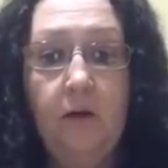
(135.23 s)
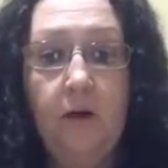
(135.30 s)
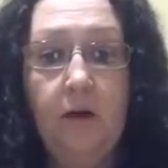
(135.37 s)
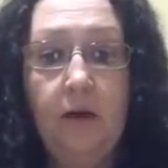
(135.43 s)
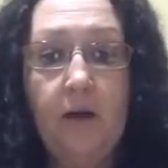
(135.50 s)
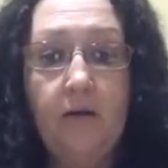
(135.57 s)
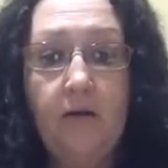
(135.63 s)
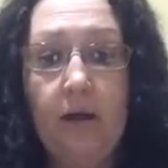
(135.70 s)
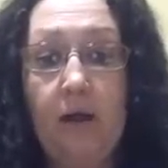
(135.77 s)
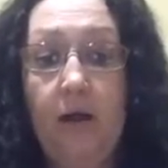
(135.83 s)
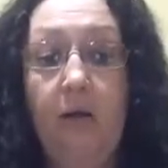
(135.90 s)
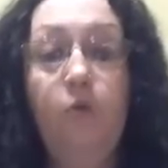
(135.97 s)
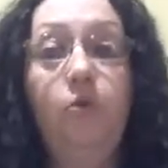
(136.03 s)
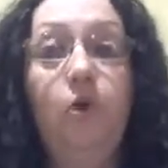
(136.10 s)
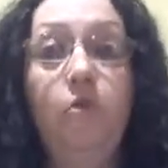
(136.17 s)
Here,
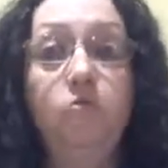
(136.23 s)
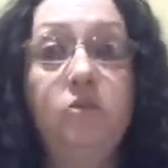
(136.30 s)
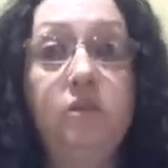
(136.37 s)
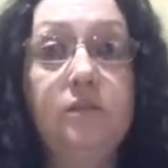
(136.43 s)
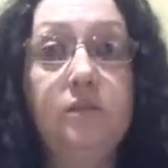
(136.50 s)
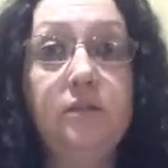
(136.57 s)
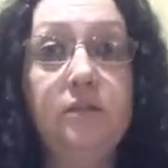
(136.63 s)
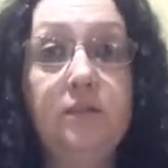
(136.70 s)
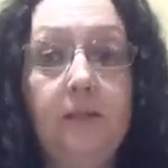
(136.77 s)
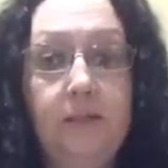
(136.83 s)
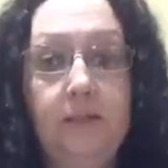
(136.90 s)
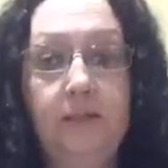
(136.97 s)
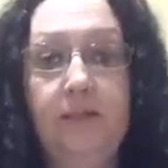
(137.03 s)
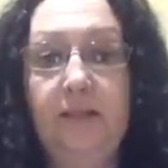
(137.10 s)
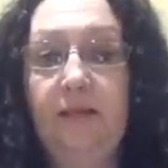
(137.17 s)
hold on just a
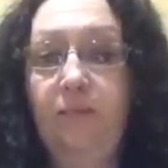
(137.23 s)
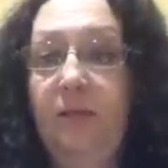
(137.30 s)
second. Give me